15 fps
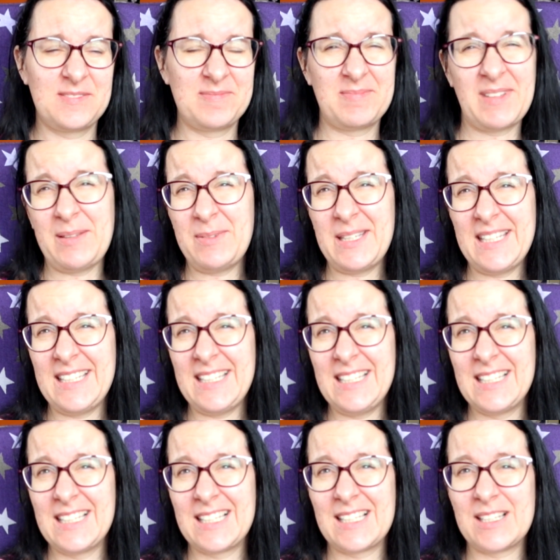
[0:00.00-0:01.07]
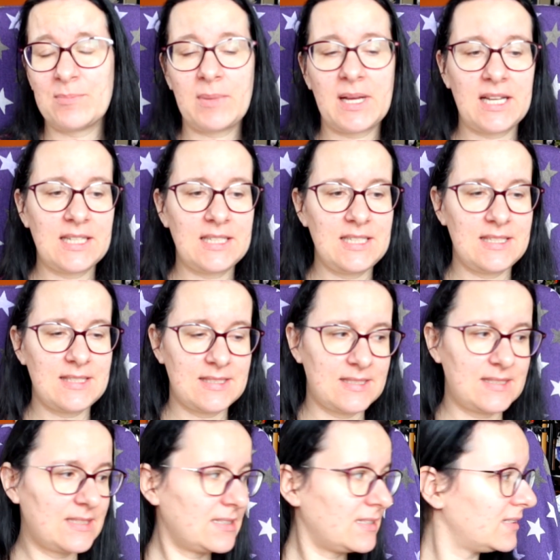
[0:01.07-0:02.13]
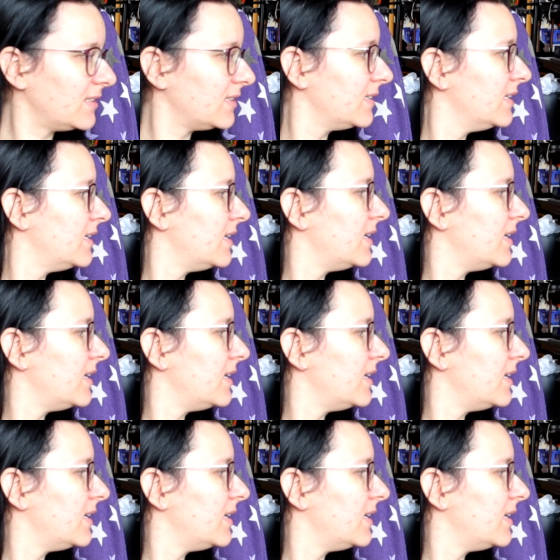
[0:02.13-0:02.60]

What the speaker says: maybe, but it's a